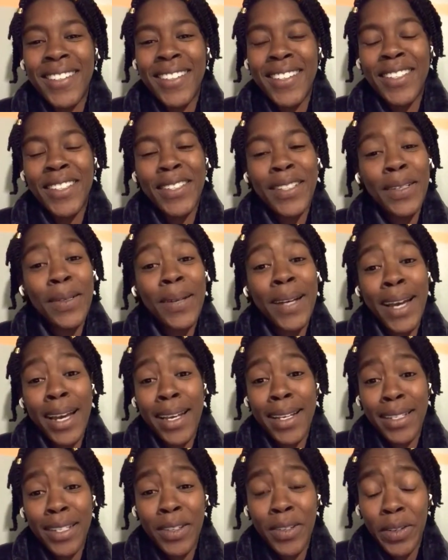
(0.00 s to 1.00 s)
So
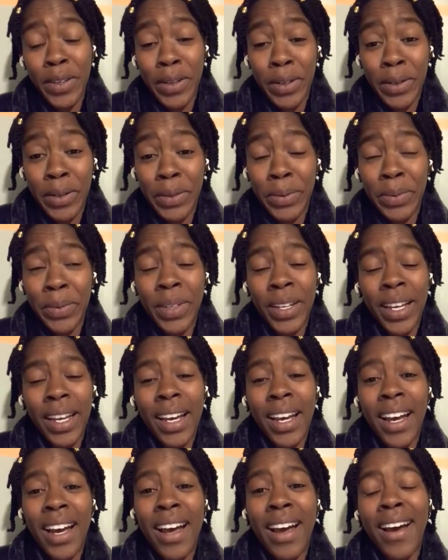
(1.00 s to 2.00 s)
as you know,
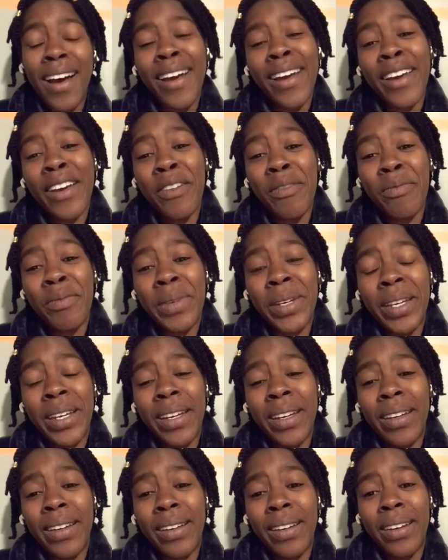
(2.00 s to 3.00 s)
I have
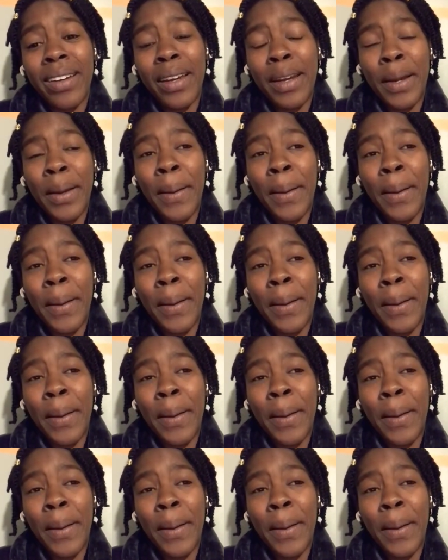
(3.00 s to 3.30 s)
been